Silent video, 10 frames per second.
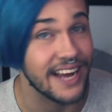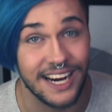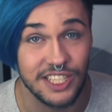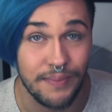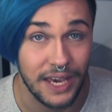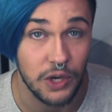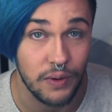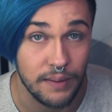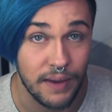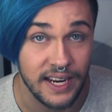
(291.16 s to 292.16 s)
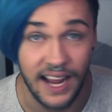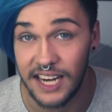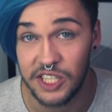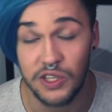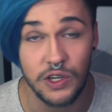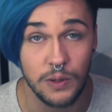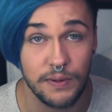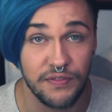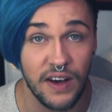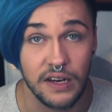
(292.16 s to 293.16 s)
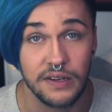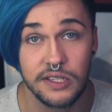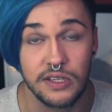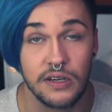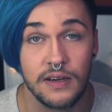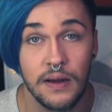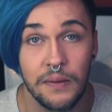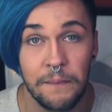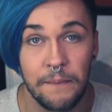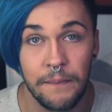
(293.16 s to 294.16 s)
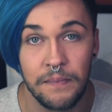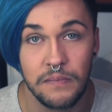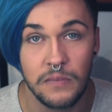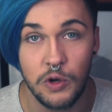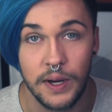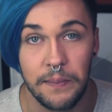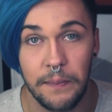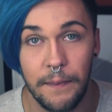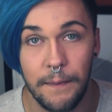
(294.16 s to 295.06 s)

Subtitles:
to actually make you any money, I just thought it would be fun, so do it.